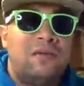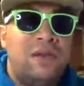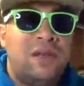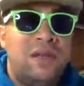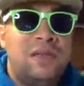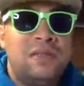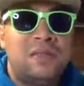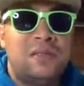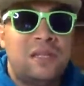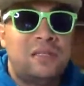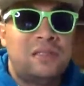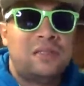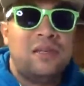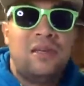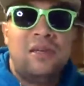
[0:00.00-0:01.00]
It is.
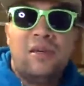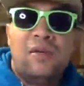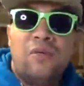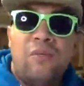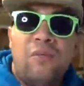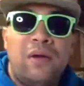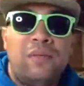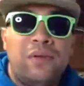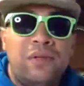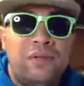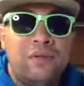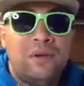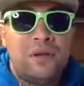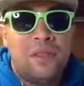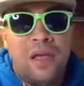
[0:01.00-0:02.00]
That's we
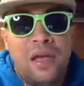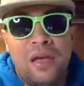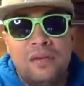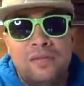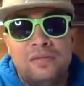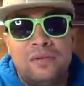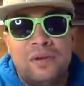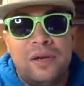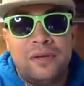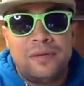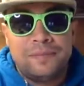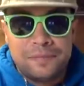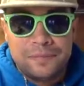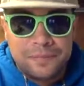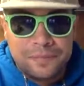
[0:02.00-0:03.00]
do our lives, right?